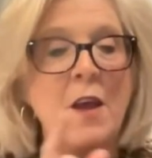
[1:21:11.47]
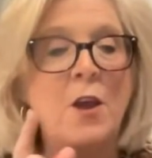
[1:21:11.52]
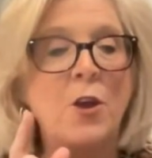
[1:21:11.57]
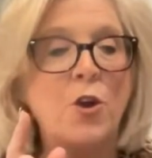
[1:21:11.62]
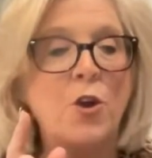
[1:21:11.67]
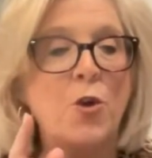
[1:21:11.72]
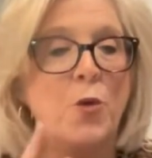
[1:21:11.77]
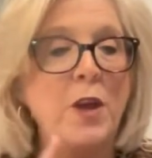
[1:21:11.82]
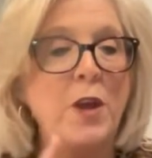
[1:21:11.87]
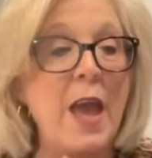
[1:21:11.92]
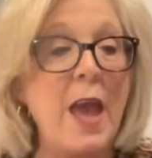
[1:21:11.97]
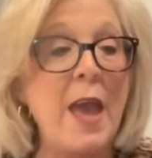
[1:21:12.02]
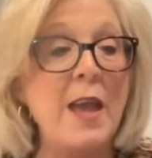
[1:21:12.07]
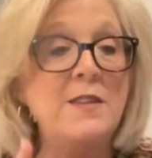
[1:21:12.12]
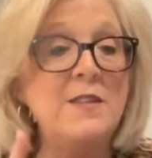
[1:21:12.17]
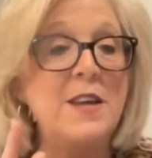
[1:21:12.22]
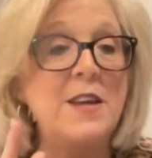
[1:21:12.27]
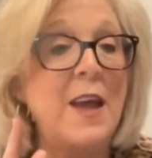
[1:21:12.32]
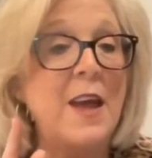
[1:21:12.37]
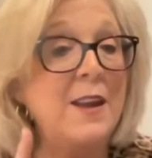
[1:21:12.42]

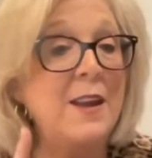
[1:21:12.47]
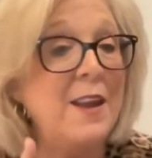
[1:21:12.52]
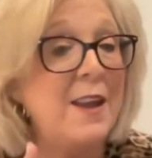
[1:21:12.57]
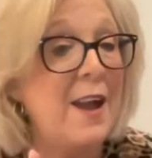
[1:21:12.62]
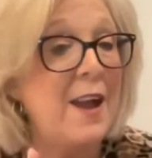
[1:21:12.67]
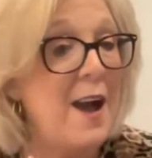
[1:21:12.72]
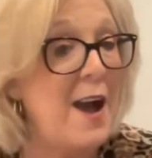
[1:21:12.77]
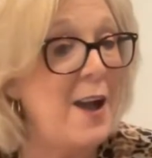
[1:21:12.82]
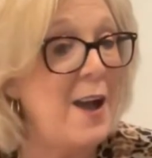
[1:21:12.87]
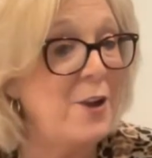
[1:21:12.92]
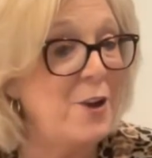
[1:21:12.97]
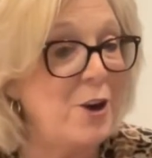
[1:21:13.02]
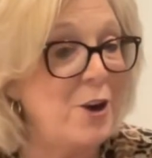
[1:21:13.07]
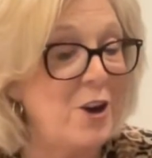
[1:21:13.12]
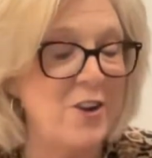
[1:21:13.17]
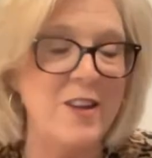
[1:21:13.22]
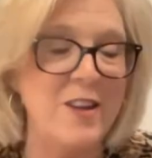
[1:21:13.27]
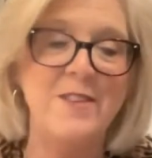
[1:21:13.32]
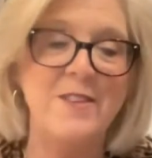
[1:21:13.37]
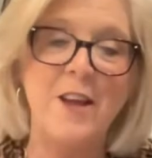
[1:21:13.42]
Create and
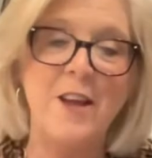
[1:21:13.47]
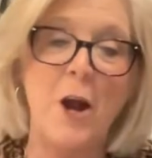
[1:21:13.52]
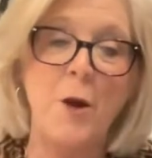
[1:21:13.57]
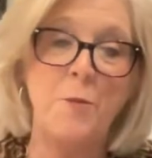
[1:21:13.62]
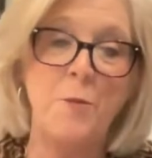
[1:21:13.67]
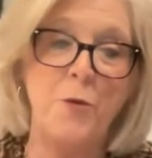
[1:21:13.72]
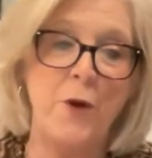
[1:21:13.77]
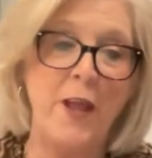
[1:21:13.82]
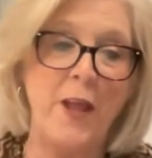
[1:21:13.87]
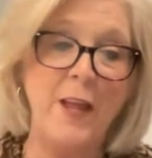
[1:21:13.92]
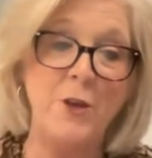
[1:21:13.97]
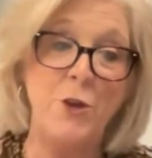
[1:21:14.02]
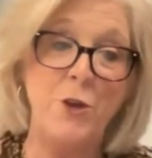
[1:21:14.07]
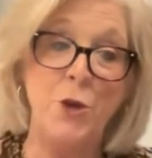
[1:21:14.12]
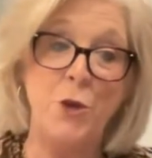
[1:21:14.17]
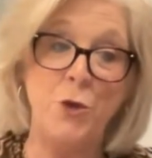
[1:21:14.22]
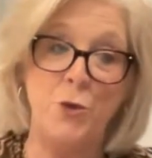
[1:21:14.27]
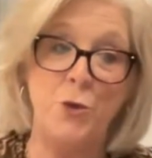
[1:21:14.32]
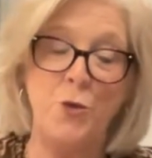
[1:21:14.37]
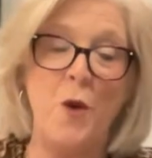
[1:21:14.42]
Conquer is our brand
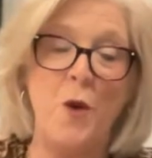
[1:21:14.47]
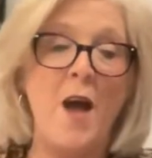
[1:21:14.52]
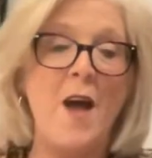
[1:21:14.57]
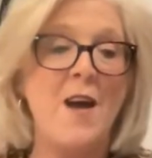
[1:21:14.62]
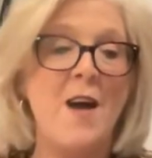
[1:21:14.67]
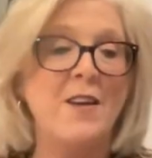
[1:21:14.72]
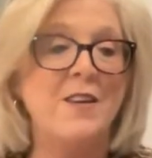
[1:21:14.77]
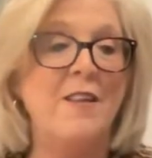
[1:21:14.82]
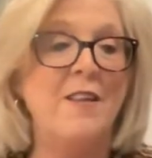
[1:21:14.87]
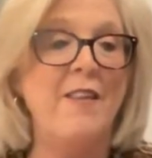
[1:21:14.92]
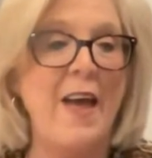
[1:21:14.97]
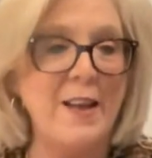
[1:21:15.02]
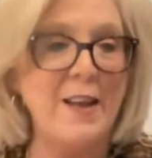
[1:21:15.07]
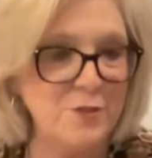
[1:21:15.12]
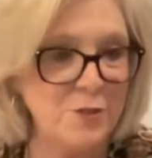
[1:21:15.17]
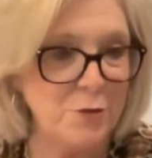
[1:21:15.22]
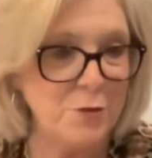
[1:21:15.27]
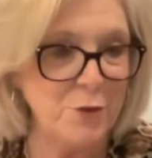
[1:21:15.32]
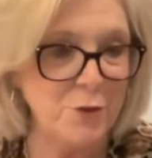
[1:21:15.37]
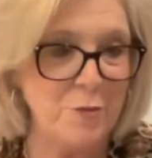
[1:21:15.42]
new
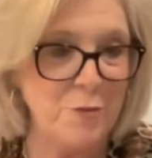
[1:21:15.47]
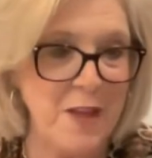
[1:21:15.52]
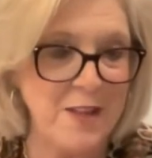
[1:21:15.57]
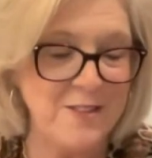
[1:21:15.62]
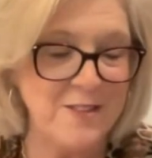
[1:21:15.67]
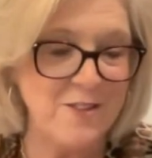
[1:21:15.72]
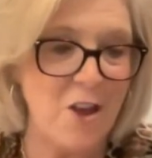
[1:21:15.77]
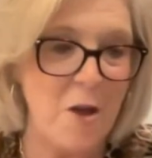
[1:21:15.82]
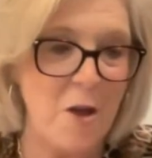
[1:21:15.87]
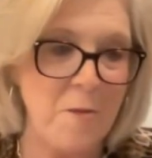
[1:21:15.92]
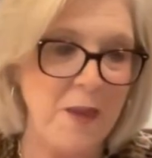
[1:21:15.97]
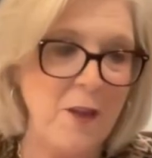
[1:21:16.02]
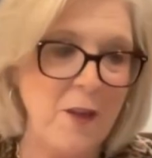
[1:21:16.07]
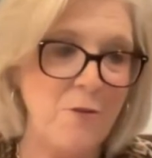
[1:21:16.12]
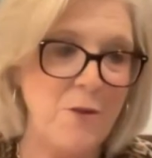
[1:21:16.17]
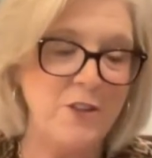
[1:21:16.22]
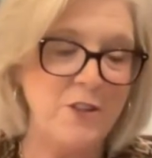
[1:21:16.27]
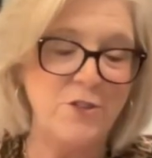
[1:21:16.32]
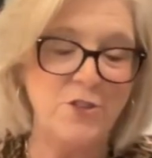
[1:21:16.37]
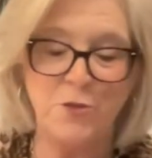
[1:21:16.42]
classroom that's coming.
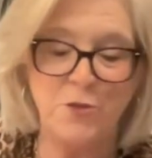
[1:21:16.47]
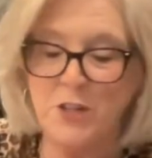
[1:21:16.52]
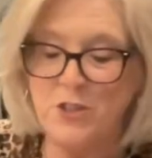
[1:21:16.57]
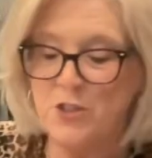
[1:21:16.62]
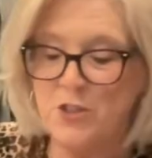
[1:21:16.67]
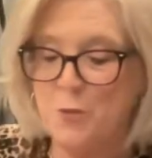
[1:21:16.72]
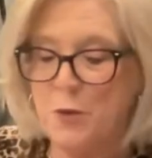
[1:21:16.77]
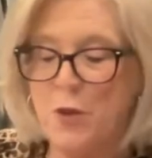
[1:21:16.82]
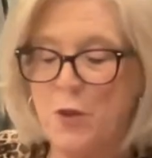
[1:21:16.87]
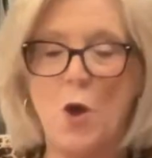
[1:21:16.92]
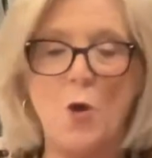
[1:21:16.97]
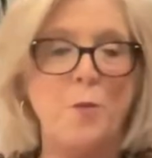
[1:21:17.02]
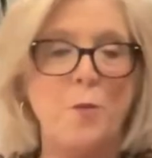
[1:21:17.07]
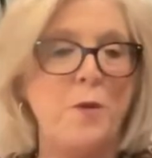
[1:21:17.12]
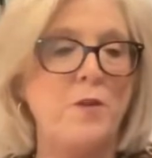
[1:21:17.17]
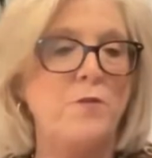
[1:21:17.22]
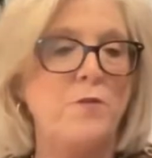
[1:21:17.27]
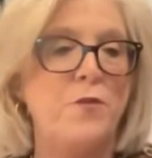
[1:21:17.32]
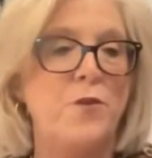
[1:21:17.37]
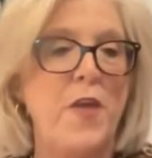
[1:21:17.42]
Registration will
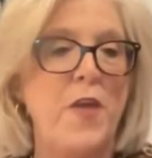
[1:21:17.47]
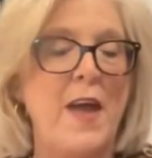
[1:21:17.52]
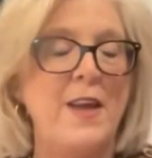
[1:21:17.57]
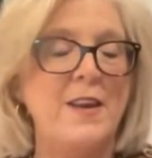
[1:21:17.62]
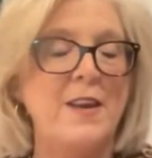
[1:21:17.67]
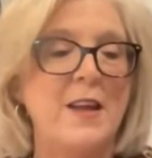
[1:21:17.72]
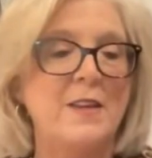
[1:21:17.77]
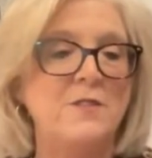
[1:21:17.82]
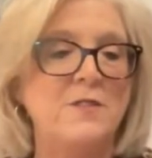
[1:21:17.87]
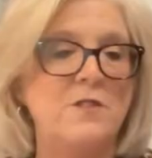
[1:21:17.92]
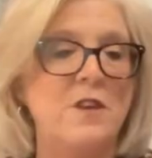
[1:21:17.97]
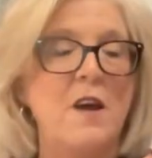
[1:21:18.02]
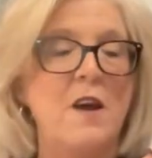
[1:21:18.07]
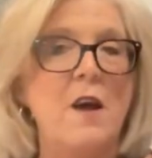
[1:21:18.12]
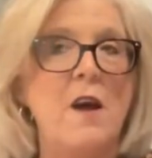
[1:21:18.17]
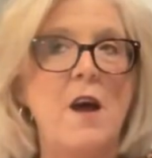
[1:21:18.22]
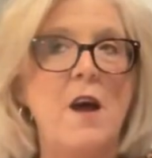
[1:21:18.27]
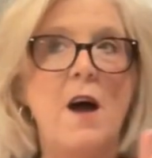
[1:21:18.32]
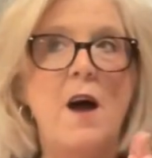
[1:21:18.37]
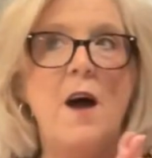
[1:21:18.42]
open for that next
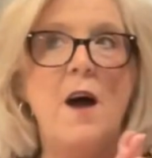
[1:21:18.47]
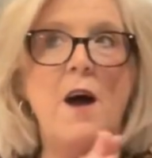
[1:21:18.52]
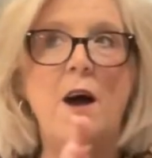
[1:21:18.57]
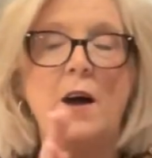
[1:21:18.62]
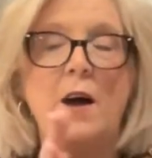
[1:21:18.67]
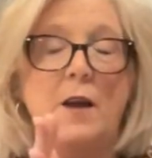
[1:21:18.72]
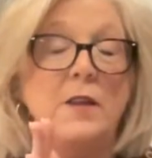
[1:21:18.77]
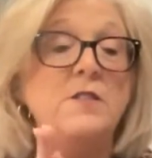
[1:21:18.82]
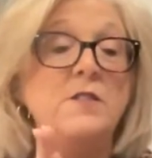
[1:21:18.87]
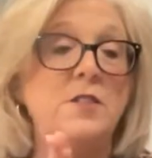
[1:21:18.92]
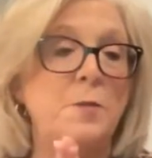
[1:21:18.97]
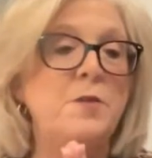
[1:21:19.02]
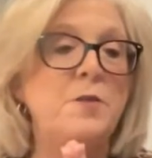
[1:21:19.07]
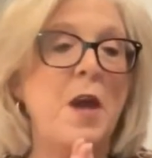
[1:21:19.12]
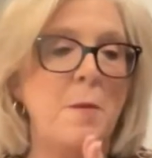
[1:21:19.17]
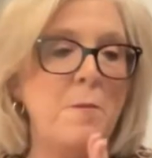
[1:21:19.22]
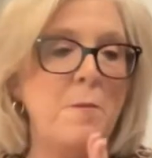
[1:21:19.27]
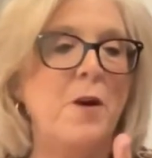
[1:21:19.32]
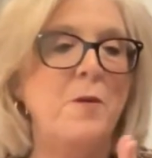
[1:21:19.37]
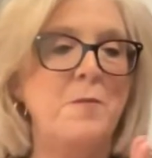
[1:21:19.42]
in
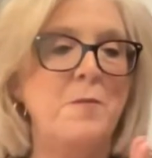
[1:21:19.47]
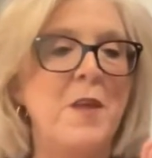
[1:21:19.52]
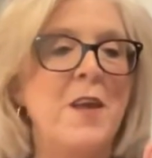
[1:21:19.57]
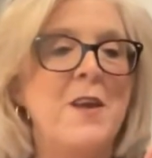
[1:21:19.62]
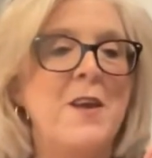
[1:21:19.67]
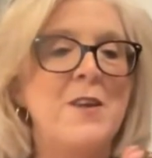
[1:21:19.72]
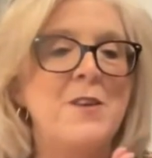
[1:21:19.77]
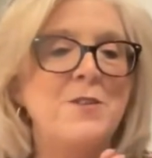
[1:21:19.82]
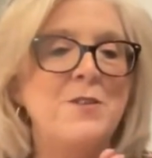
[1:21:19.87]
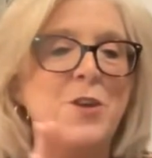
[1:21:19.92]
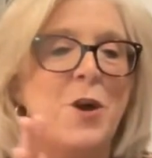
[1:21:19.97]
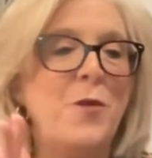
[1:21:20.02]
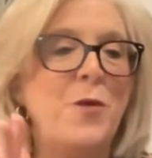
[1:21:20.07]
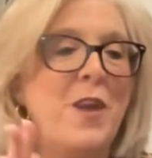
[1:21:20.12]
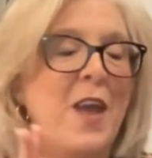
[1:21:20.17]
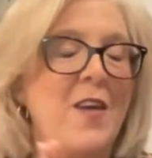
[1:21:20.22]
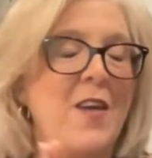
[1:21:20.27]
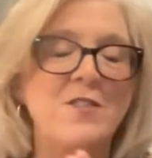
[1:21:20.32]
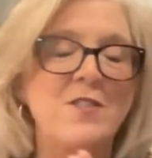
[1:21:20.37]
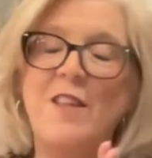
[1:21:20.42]
September. So
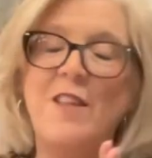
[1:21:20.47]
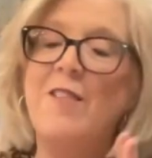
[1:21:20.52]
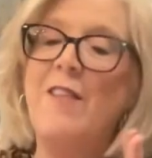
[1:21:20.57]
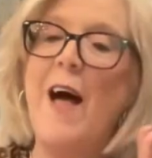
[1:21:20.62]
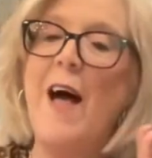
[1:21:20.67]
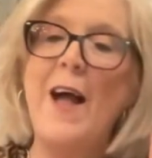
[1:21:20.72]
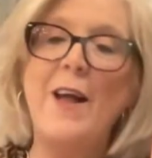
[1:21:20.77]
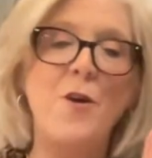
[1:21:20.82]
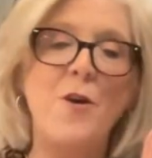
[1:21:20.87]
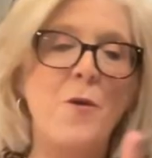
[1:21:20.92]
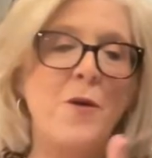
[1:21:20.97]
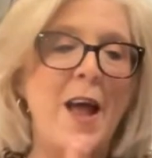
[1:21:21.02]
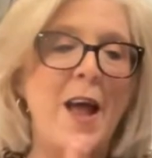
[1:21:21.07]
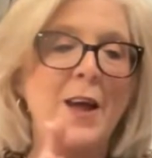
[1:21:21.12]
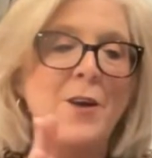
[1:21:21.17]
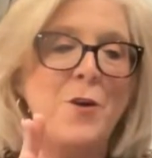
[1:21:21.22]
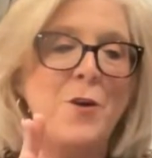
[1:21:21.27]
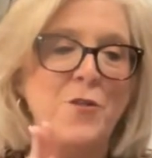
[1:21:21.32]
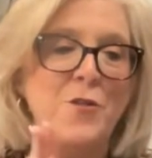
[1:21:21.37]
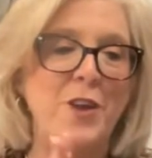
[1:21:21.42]
yeah, there's a lot going
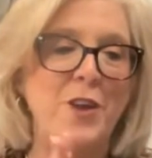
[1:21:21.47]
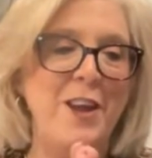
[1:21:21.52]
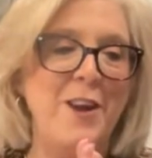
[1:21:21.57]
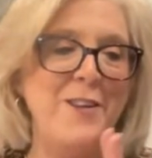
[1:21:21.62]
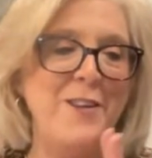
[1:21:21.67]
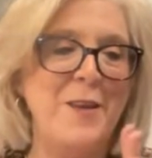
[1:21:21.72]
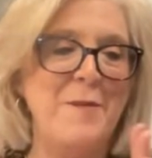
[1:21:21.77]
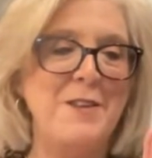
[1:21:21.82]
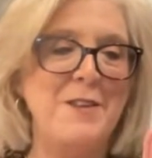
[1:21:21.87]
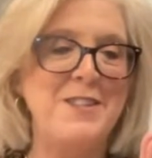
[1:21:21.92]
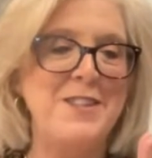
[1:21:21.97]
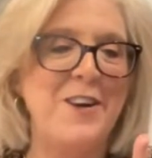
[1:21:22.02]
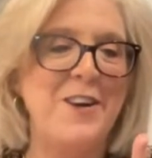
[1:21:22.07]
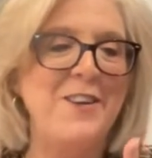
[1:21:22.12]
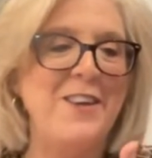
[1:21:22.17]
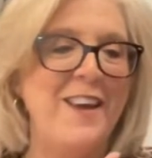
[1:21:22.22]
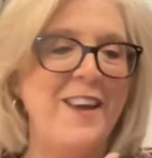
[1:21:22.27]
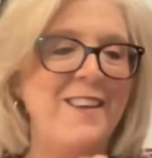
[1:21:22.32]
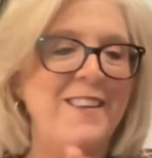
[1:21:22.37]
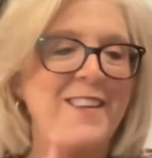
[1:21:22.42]
on over here, let me tell you.